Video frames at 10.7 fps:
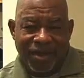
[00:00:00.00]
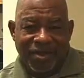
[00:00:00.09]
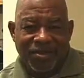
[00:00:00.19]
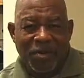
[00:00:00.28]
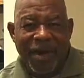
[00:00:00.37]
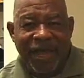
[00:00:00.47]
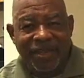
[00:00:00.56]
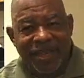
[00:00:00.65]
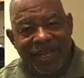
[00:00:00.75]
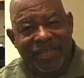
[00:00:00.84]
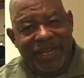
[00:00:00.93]
Nobody
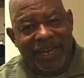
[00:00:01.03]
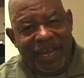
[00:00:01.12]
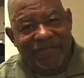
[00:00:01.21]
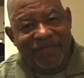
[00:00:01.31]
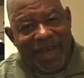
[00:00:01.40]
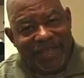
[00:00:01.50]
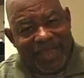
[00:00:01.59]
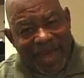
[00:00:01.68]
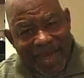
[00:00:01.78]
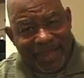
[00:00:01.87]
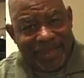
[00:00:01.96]
needs to live like that.